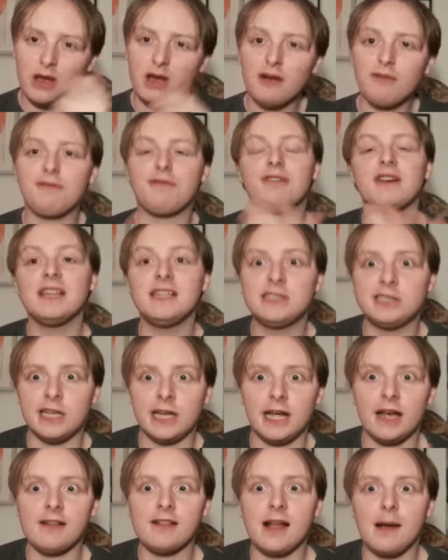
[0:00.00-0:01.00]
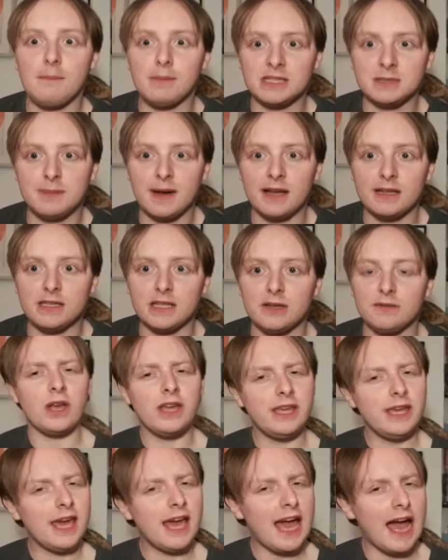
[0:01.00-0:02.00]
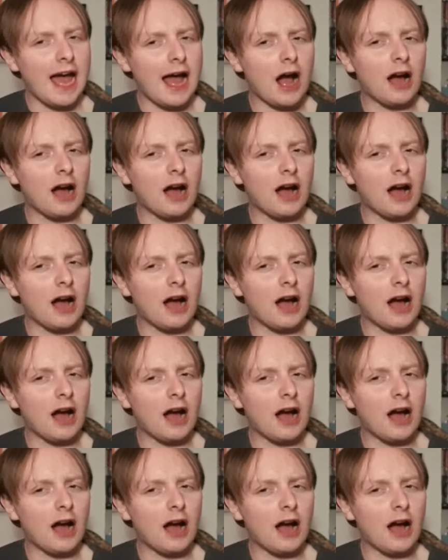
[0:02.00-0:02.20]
fleeting in that perspective. Yeah,